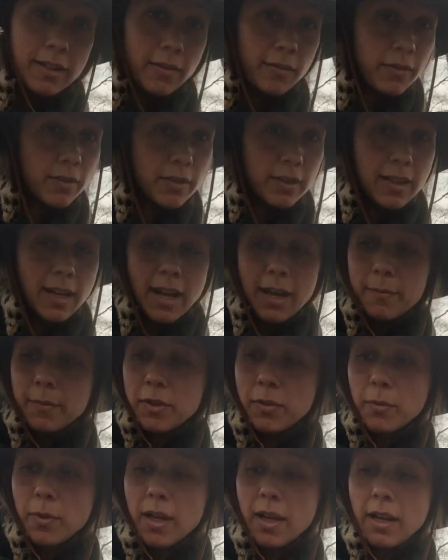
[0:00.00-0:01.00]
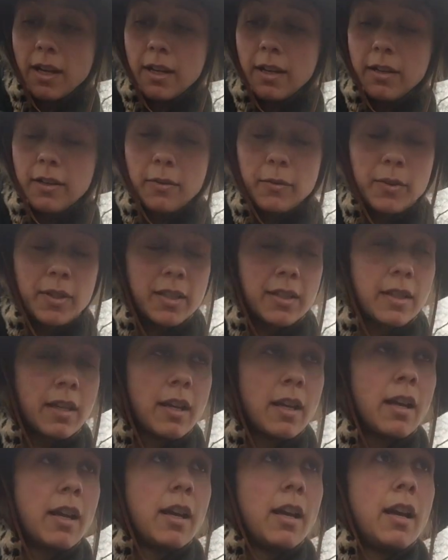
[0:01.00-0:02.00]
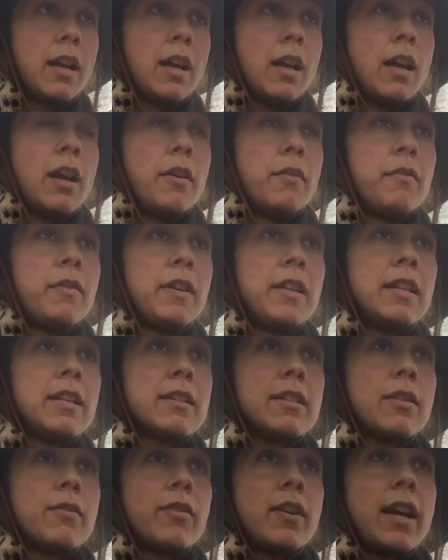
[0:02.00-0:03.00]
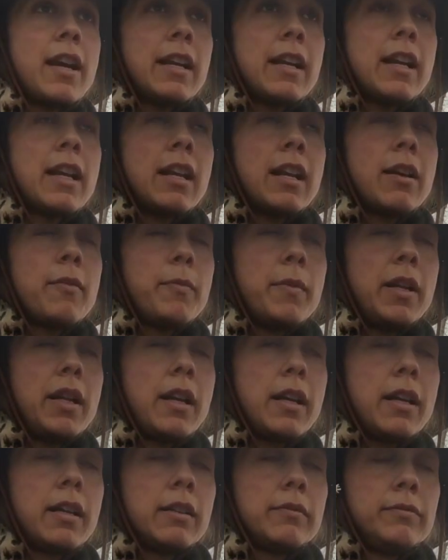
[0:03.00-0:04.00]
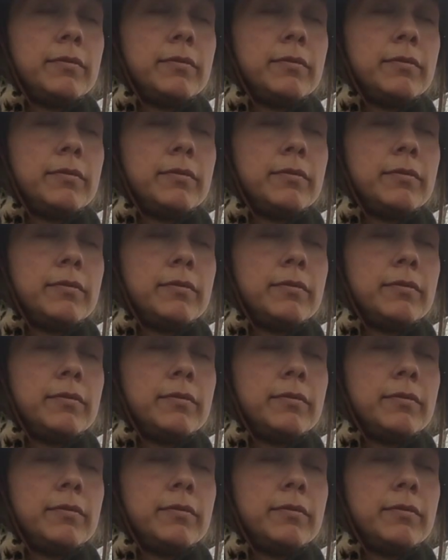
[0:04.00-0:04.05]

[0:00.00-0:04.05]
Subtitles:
several times where I was finished a rattle and I'd be like,